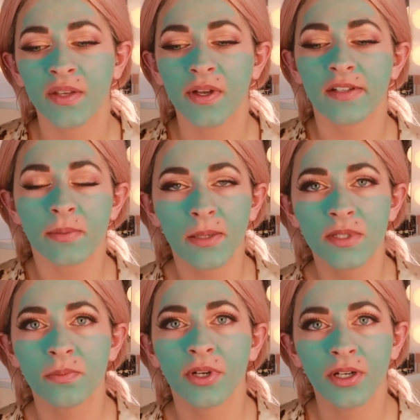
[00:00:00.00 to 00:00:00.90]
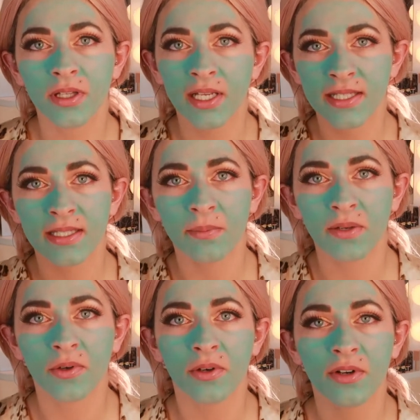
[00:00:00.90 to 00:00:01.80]
if I have to be up super early, I set
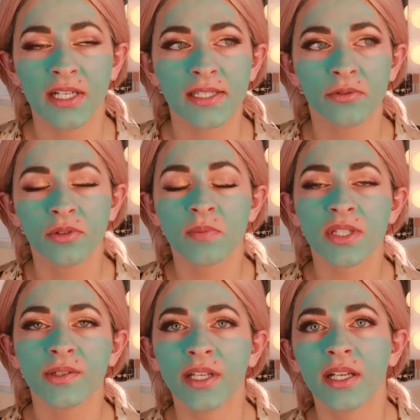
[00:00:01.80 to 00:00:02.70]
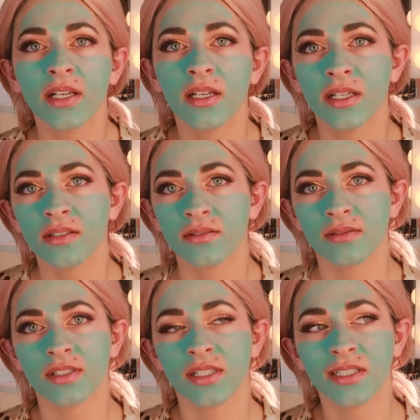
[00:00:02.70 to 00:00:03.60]
my phone across the room so that uh, I
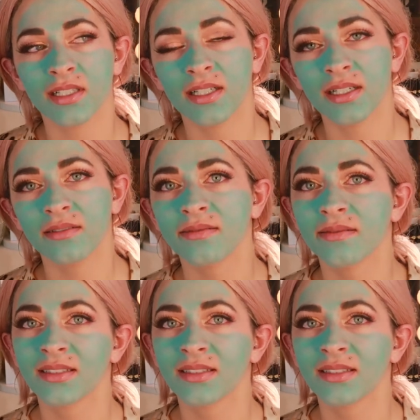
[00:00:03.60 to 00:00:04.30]
don't shut it off.